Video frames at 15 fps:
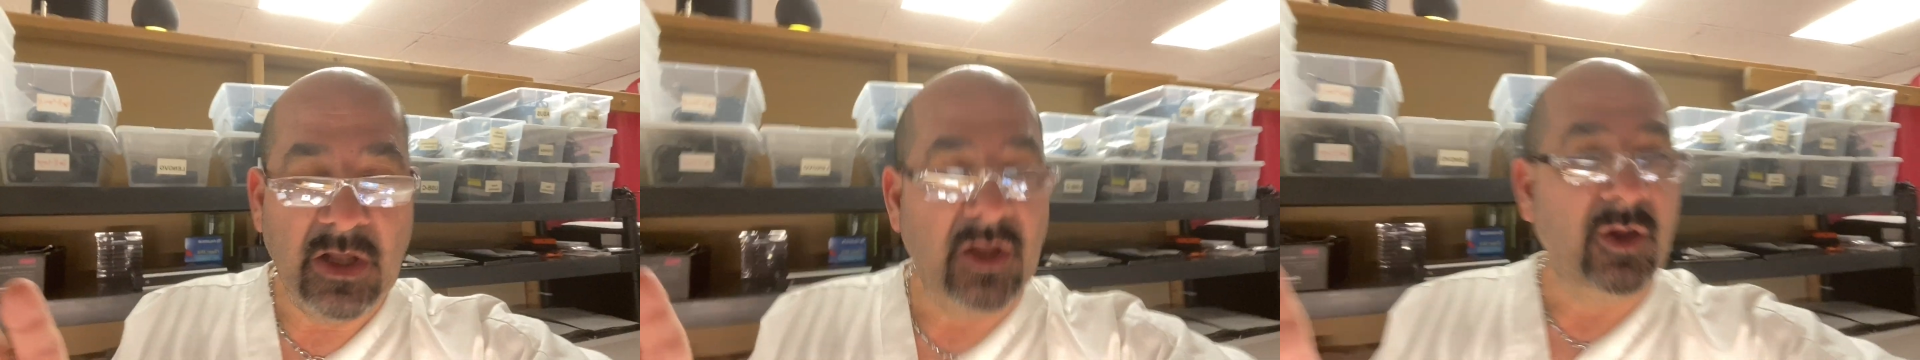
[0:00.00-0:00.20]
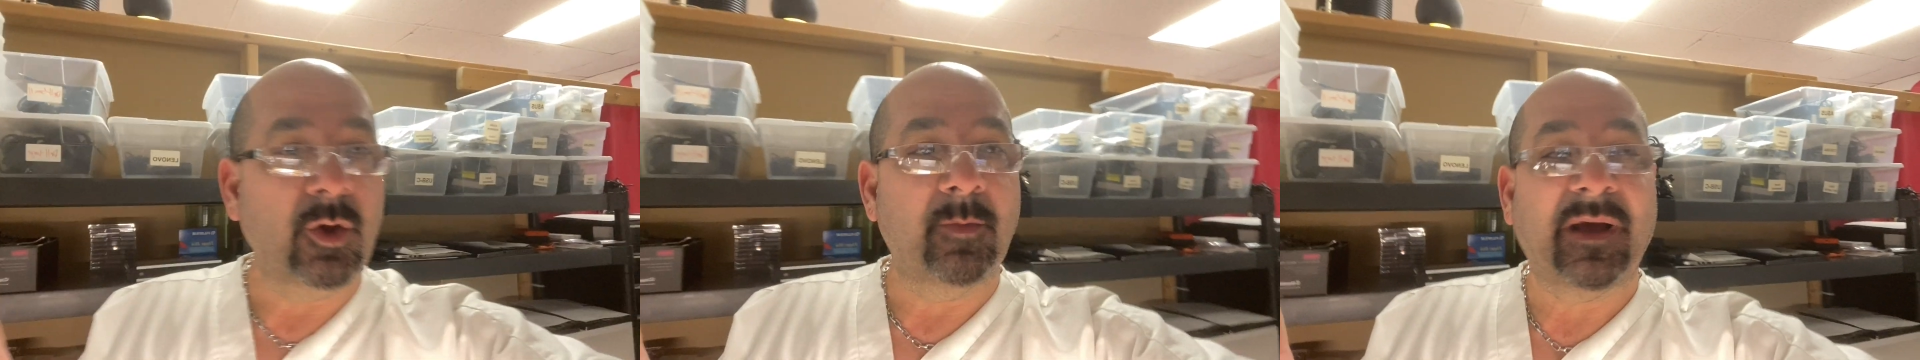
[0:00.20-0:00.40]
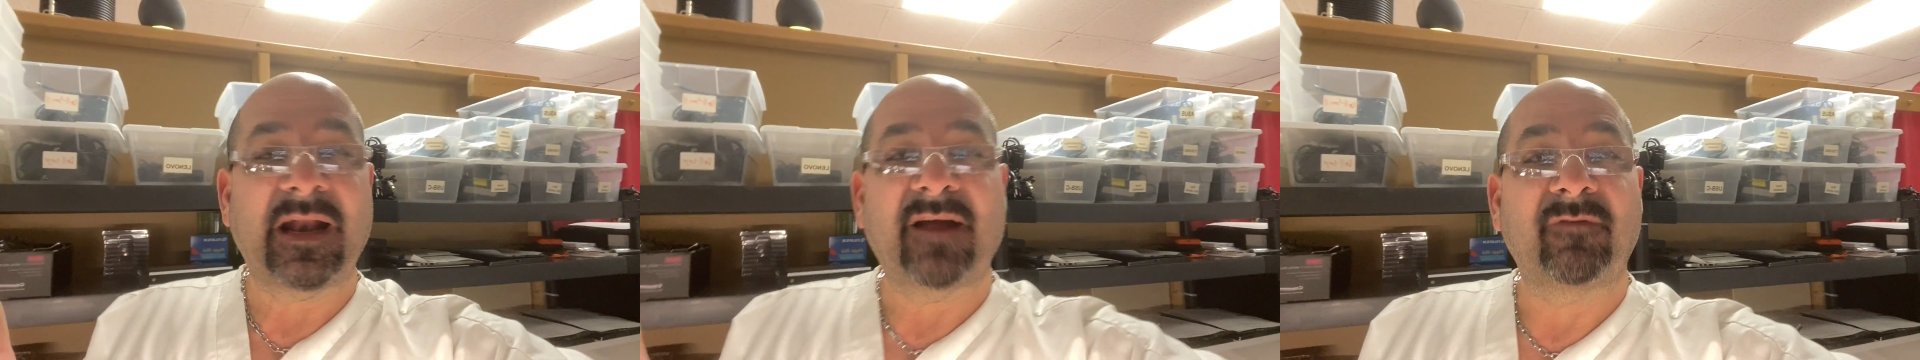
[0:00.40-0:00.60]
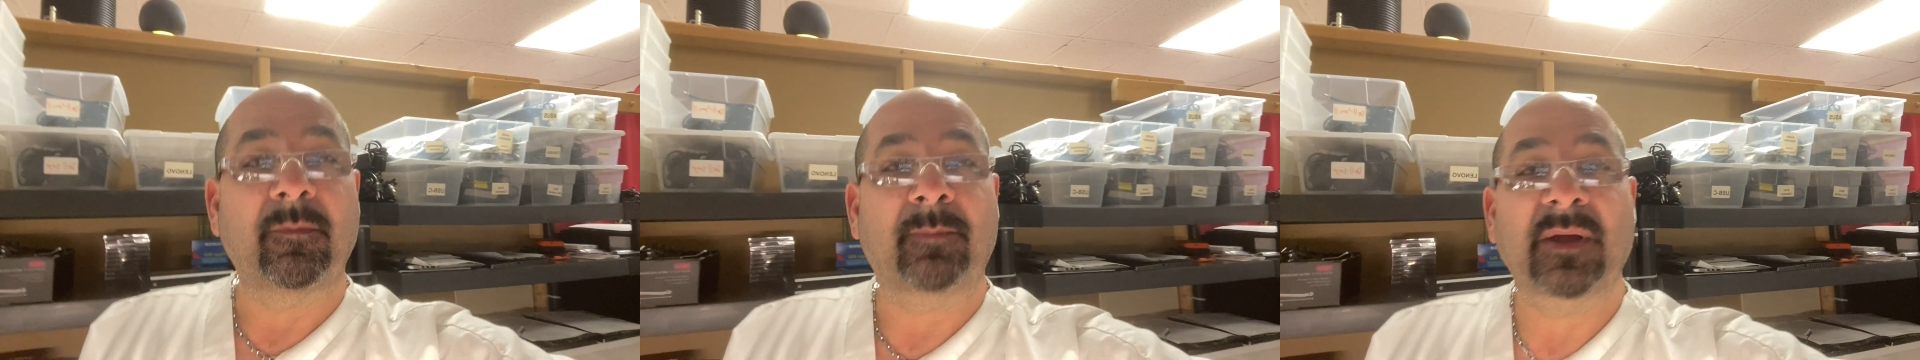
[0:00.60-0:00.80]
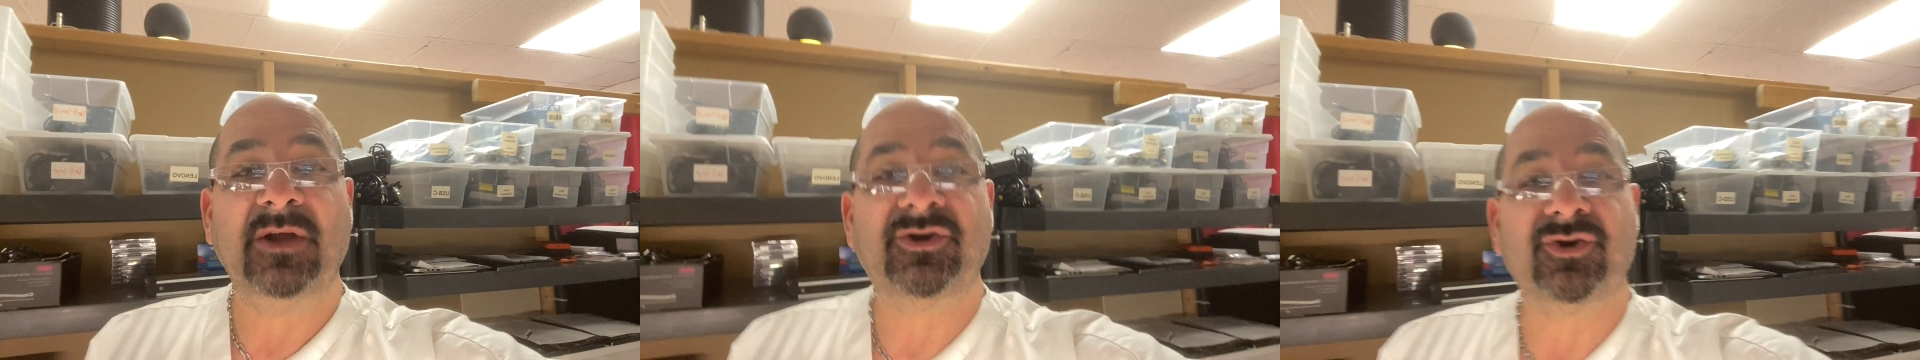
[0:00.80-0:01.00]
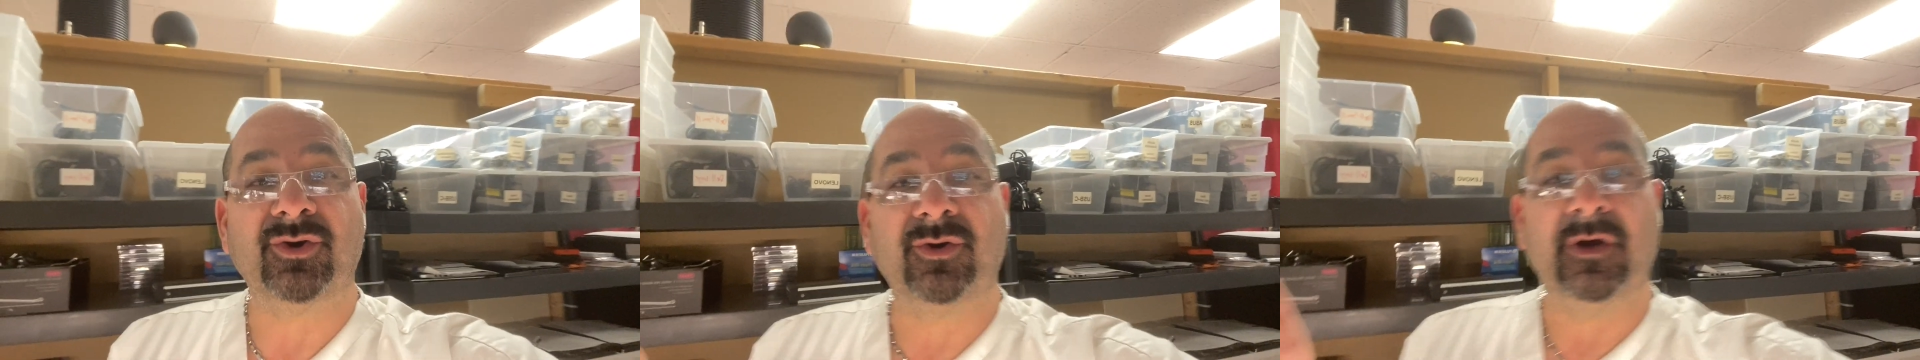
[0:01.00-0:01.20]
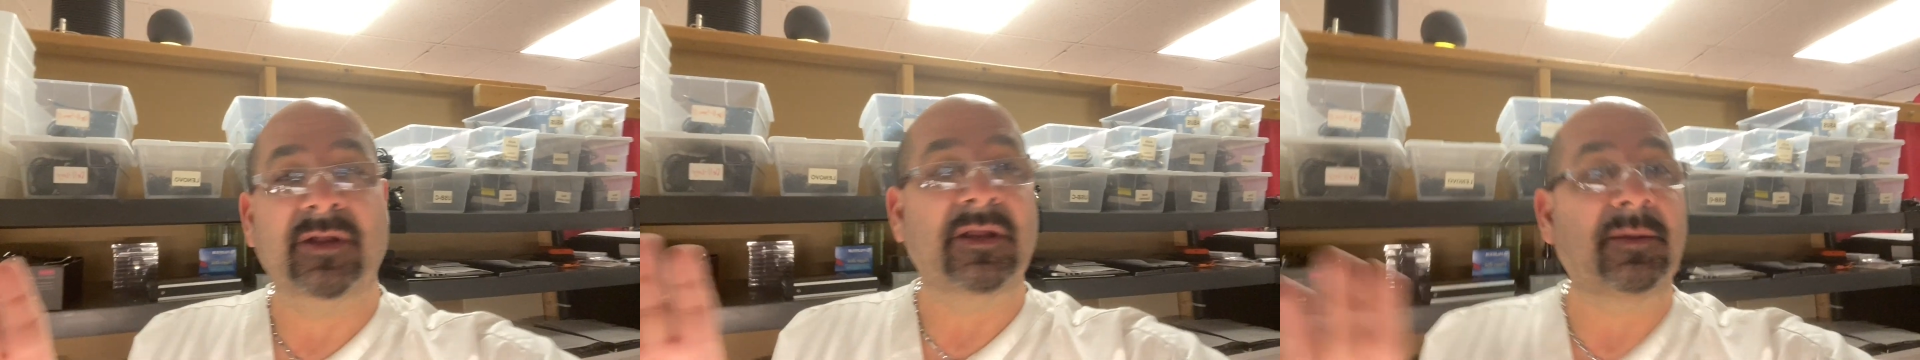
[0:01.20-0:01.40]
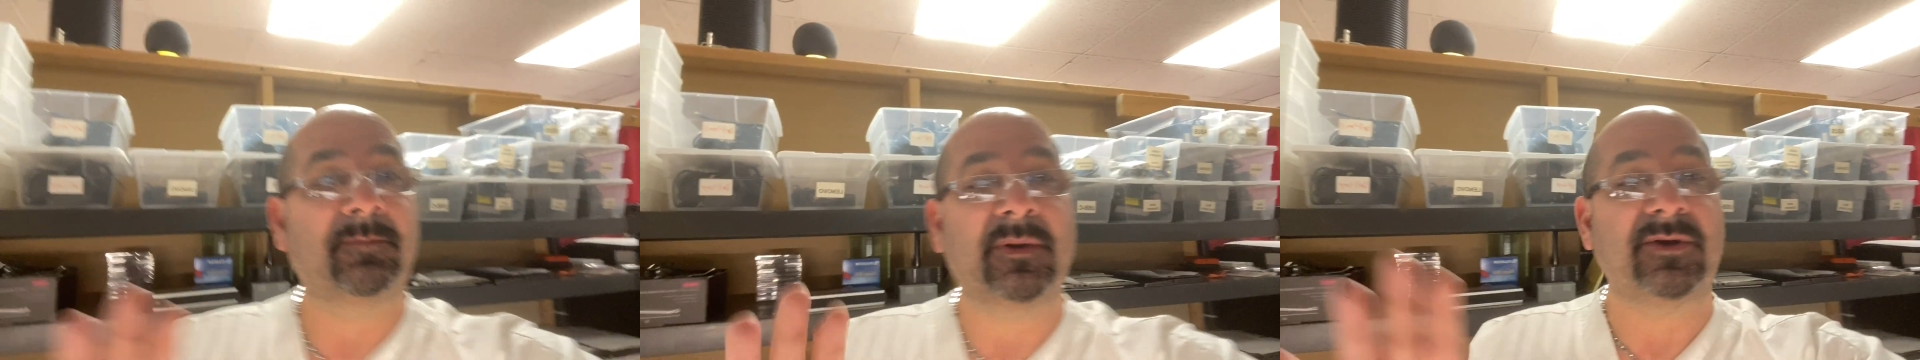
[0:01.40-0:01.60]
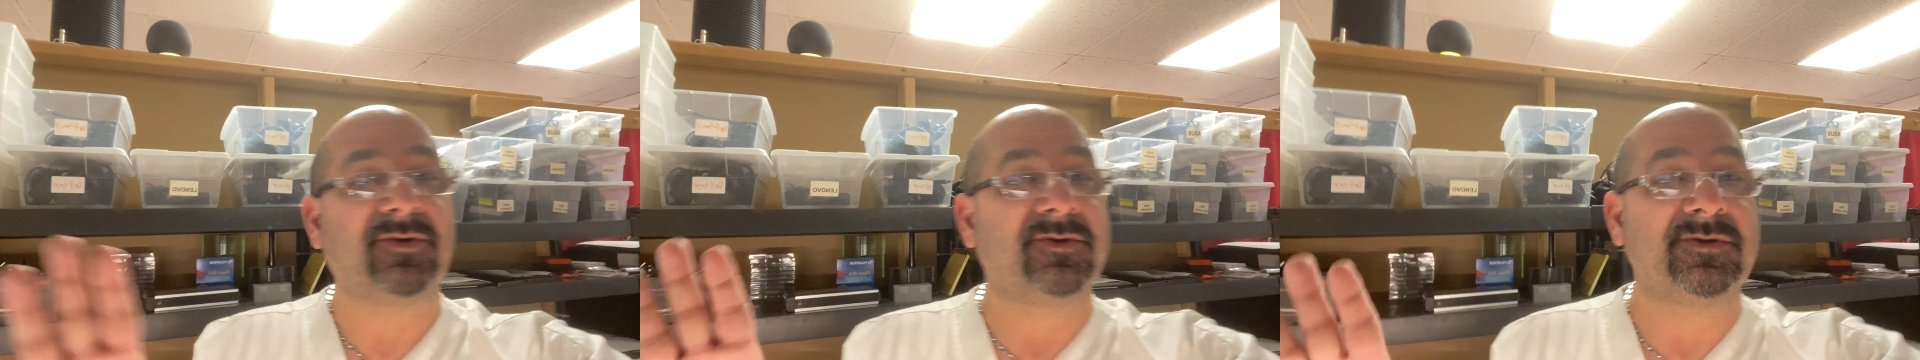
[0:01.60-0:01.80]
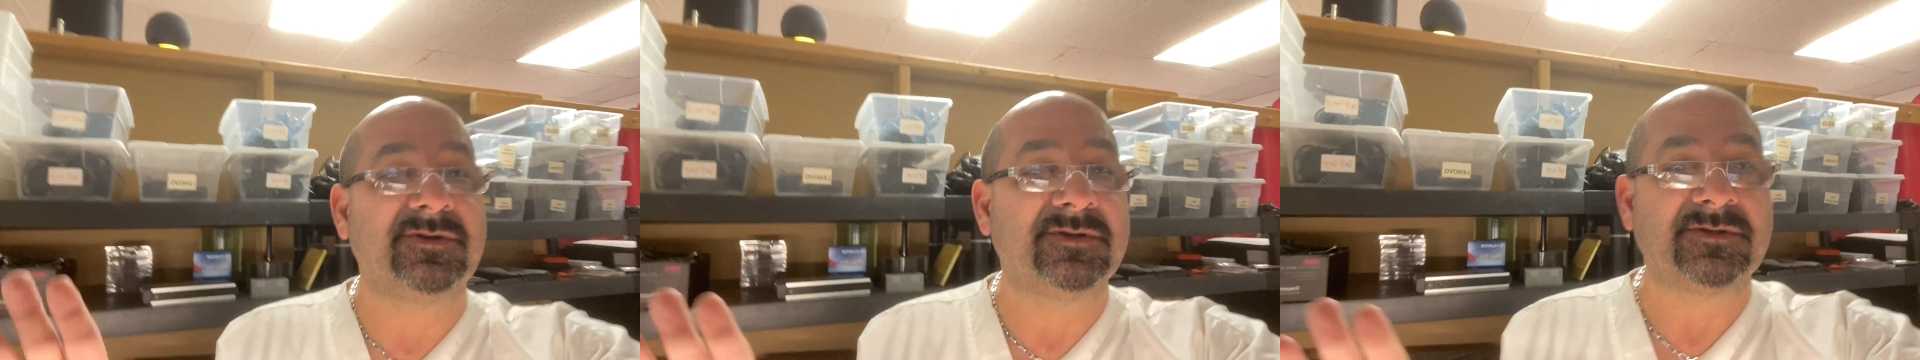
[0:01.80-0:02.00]
you might have a picture, and that picture
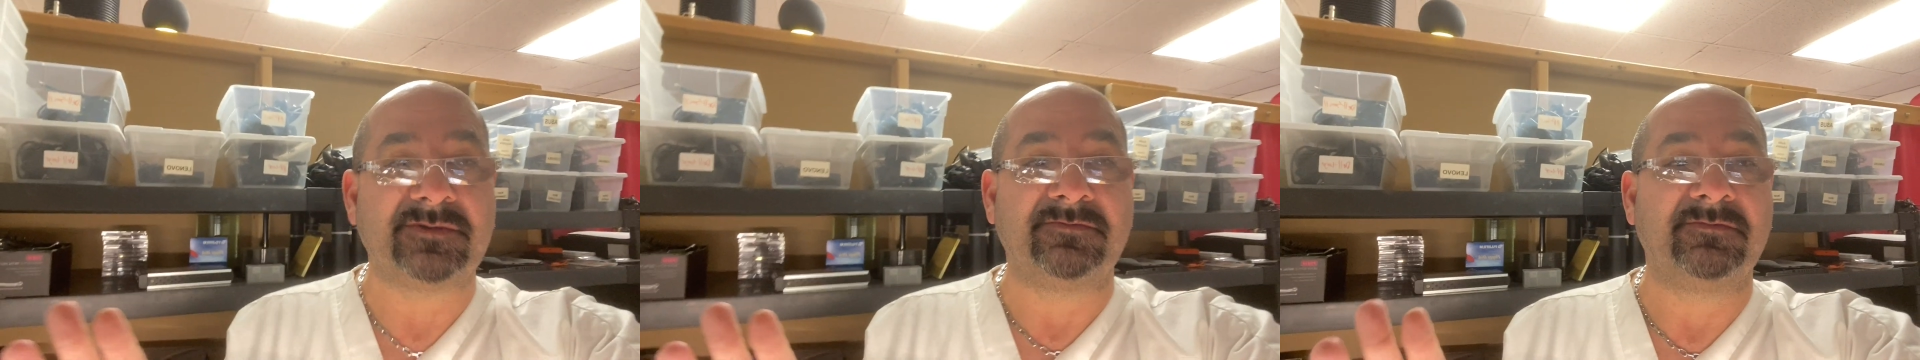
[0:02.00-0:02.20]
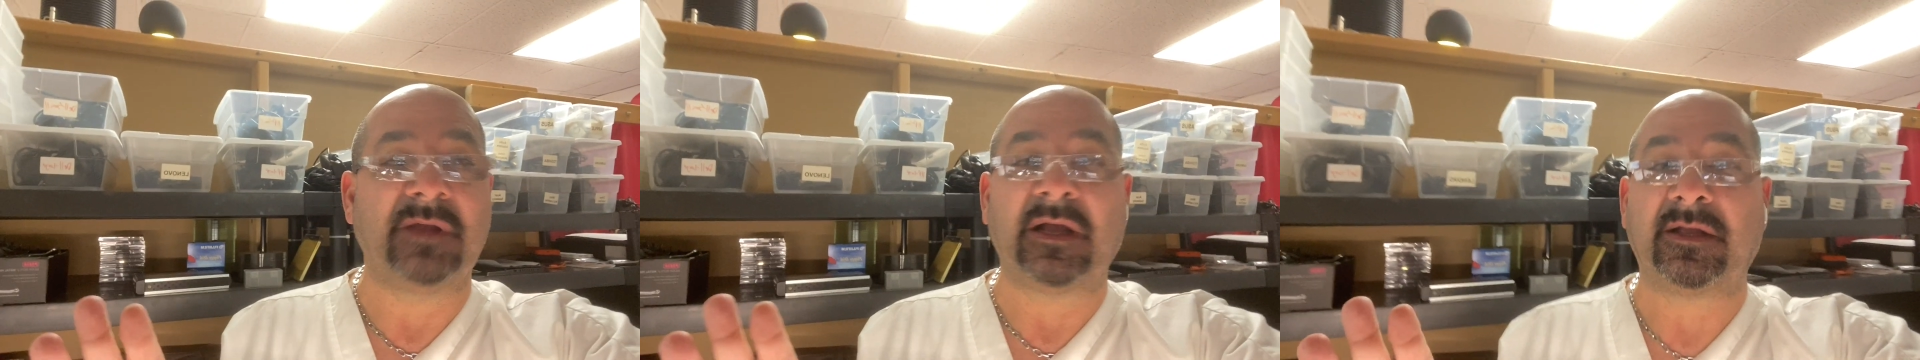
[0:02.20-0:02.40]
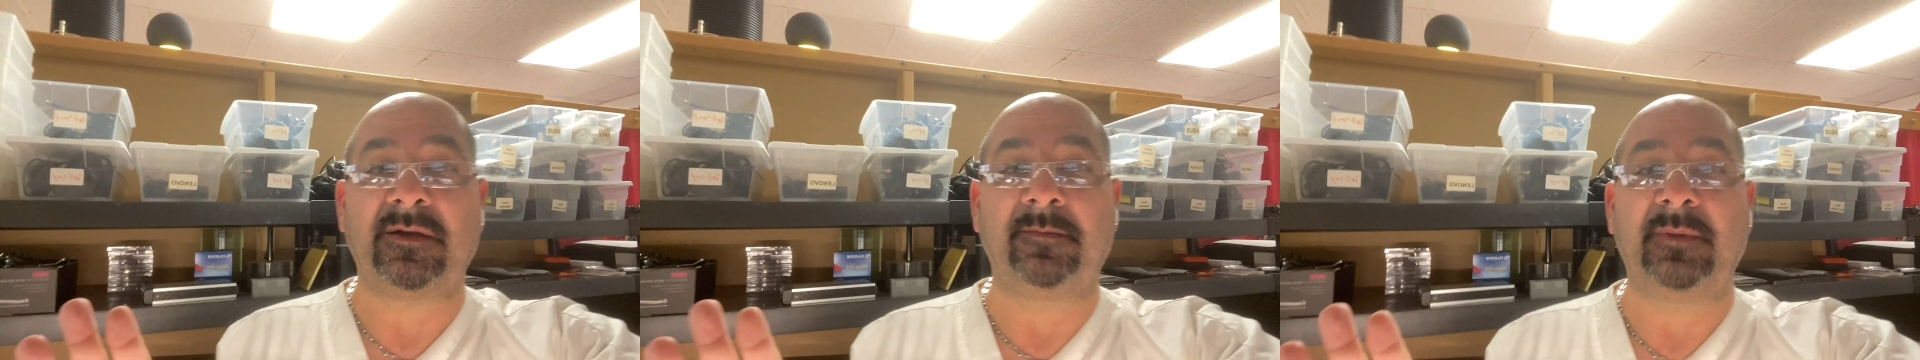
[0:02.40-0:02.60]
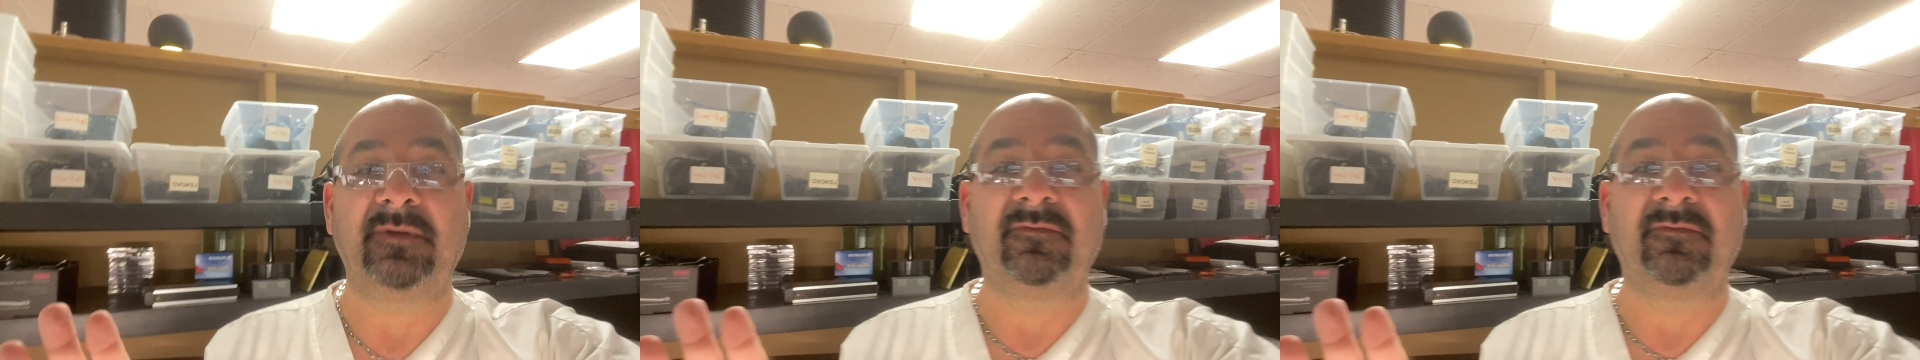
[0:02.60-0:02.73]
is just not going to be